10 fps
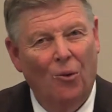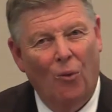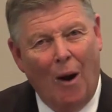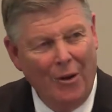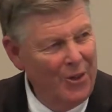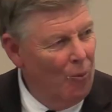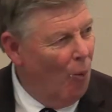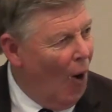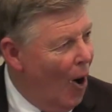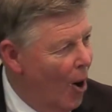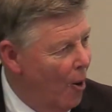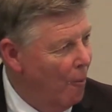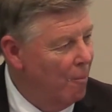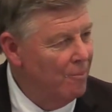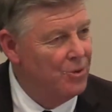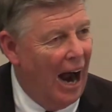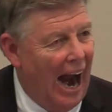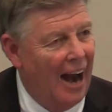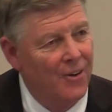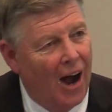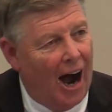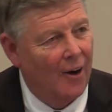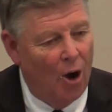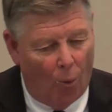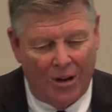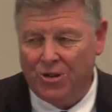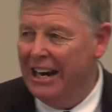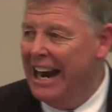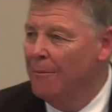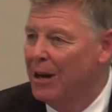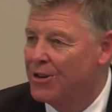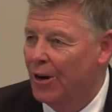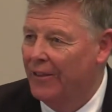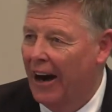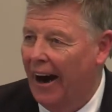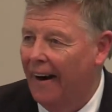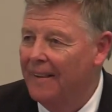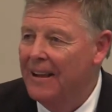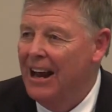Why would the worm die not? What's the imagery there?